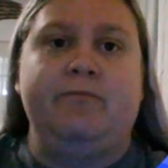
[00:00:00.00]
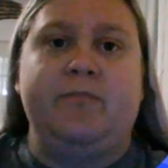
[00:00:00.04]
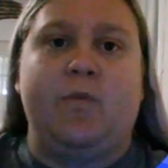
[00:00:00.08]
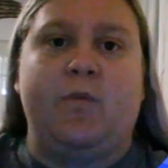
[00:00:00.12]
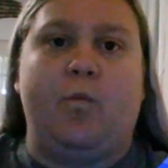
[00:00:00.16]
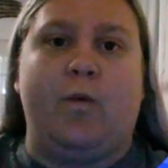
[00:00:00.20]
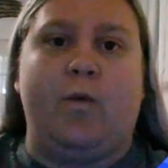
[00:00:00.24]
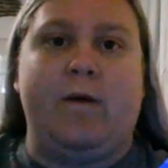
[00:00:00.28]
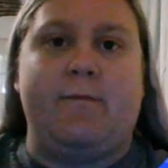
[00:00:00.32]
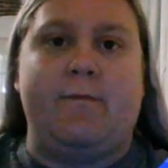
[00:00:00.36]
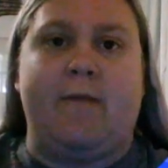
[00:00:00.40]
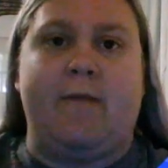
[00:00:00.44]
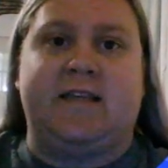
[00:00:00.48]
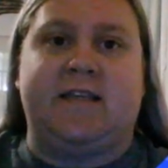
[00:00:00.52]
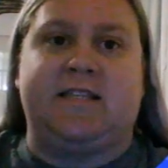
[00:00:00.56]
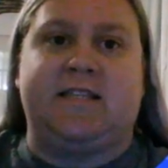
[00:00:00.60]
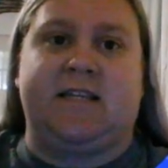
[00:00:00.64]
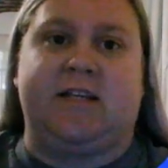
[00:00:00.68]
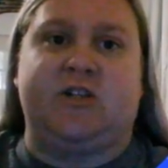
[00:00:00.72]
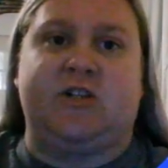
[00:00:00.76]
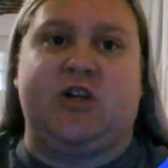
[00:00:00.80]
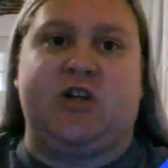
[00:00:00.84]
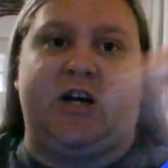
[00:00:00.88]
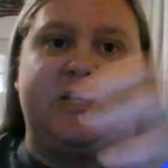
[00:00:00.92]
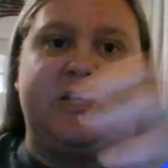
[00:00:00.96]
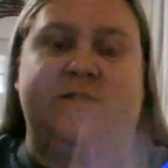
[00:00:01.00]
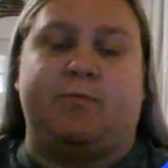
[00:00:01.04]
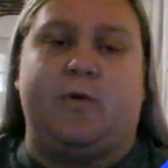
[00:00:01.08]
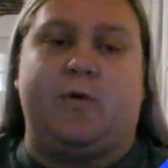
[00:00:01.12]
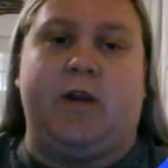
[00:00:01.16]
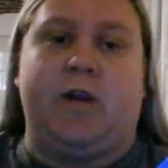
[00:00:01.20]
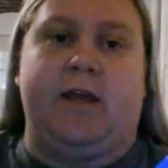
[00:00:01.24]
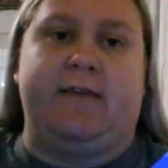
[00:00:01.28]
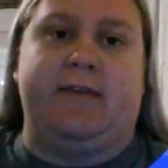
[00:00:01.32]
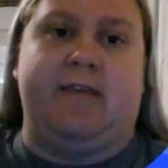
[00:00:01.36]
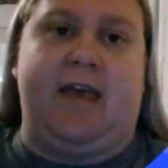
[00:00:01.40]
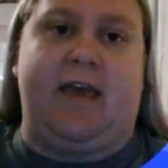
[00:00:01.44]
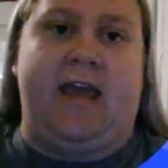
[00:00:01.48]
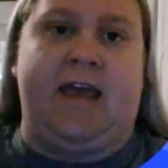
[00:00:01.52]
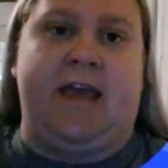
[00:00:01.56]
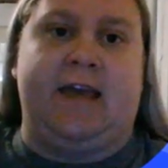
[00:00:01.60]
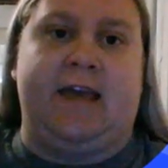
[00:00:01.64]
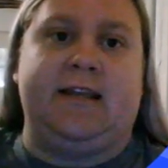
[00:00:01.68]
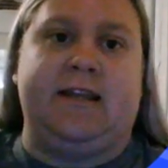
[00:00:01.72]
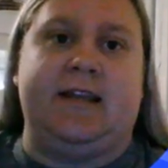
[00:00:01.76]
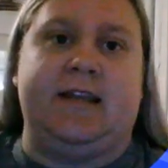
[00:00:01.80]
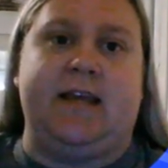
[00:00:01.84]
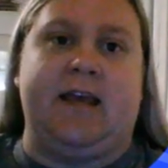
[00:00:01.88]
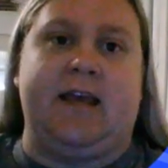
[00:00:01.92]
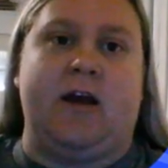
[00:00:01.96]
We may suggest putting the
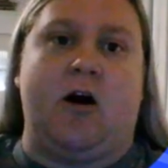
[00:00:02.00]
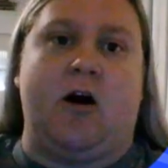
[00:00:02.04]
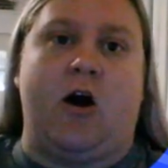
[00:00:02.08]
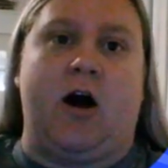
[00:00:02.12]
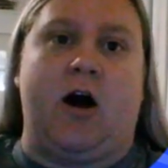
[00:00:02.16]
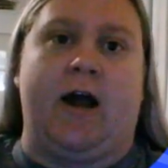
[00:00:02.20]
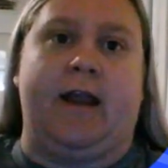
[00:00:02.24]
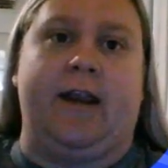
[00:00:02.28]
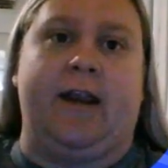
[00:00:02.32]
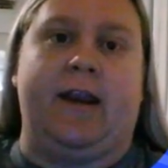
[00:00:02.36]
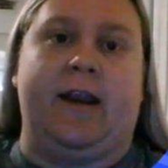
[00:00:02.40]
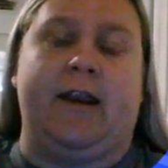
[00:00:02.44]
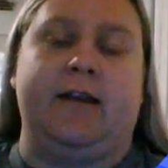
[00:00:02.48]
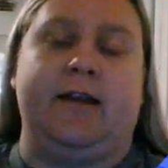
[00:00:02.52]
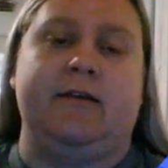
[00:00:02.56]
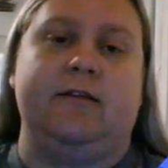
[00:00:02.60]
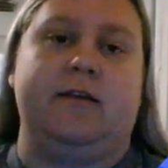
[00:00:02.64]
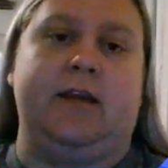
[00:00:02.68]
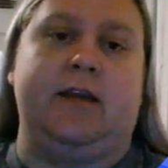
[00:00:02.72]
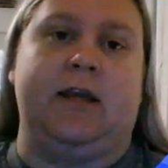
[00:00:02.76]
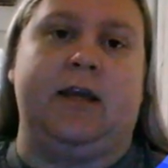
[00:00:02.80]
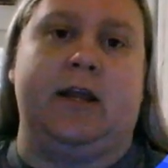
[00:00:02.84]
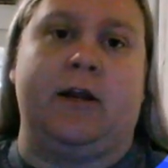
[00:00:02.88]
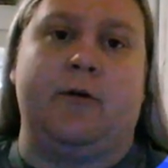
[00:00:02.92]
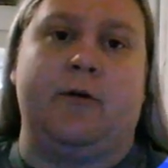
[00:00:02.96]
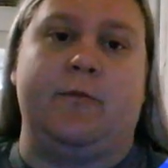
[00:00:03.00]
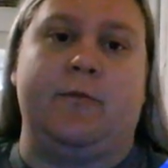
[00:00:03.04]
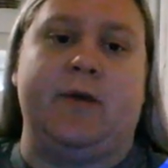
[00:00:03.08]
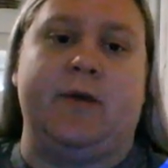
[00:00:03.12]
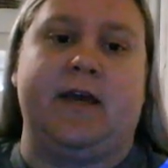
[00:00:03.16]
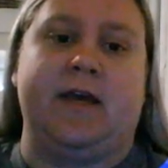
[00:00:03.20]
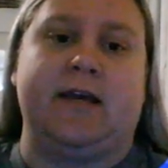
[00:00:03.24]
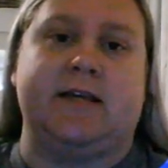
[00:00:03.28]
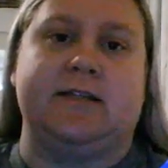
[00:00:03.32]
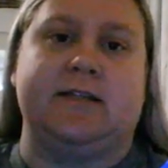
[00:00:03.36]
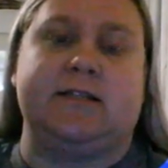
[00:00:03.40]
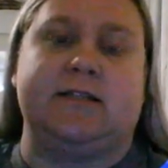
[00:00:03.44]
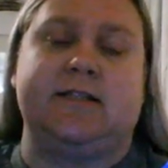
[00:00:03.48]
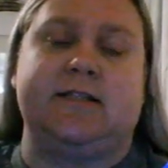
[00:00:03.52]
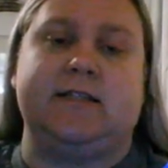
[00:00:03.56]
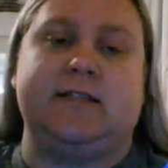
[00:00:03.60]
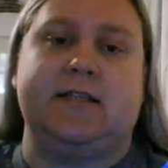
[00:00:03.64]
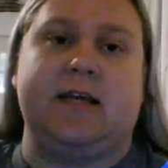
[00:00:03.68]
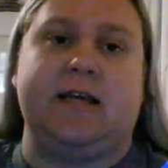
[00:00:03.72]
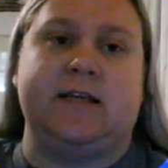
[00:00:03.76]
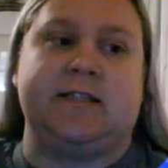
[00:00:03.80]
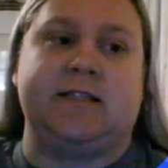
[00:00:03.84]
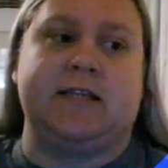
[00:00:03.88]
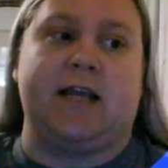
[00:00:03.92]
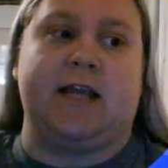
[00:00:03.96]
AED on, because
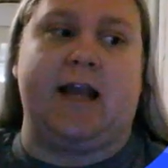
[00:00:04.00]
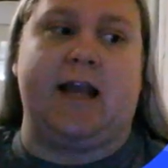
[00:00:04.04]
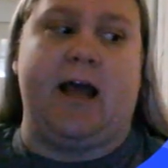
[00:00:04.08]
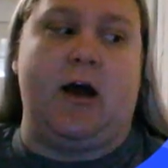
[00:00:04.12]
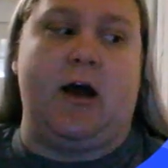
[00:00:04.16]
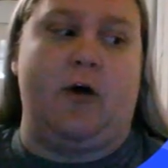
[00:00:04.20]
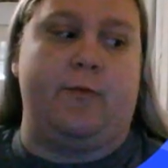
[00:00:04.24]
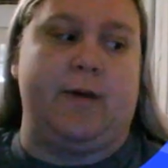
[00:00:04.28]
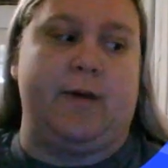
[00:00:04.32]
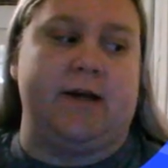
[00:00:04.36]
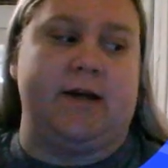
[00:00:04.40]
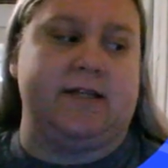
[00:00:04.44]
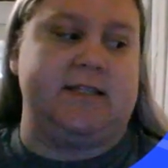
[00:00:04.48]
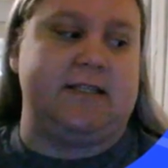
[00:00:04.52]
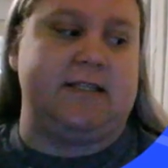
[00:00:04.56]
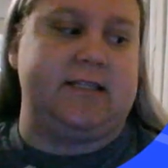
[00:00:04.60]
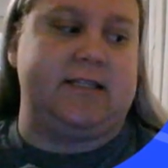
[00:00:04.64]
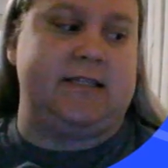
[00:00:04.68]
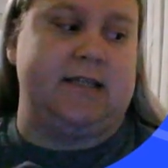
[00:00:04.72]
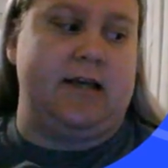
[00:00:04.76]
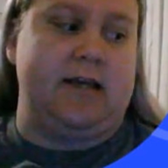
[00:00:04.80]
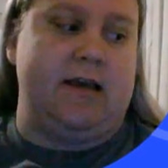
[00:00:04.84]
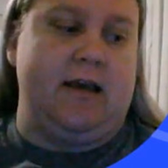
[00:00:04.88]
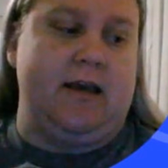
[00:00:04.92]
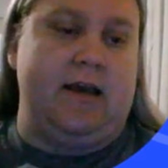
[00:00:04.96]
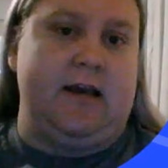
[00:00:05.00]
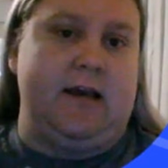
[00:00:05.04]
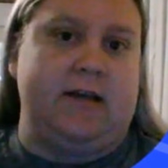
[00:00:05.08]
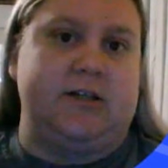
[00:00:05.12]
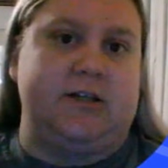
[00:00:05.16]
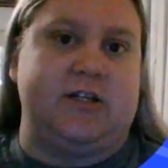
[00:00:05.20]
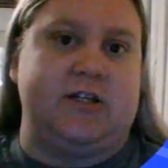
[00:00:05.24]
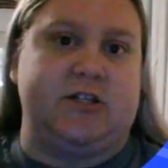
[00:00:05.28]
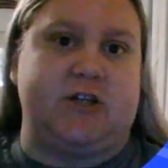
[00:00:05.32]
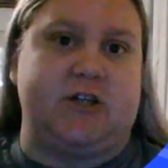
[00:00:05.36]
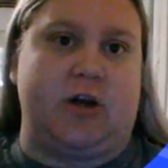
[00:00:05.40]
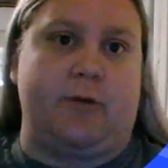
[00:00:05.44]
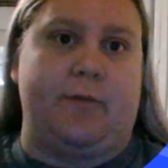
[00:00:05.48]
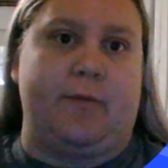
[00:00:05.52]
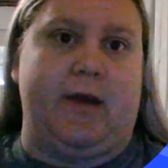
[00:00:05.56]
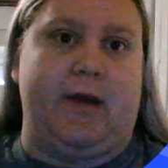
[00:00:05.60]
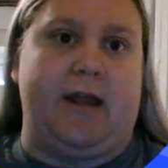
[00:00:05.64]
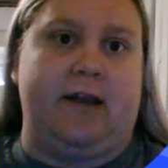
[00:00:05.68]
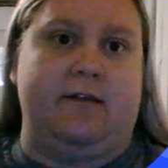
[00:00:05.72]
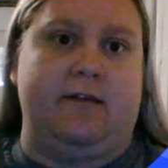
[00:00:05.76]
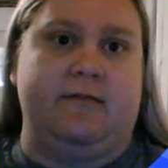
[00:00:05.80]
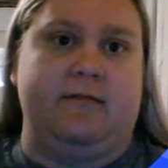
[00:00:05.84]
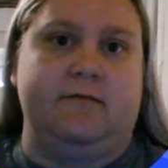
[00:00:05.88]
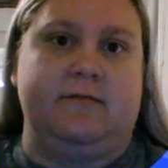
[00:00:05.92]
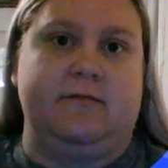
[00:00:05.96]
it's going to help us
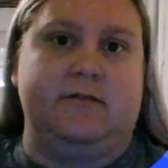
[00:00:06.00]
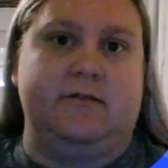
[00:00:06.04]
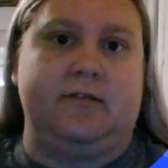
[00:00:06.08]
determine,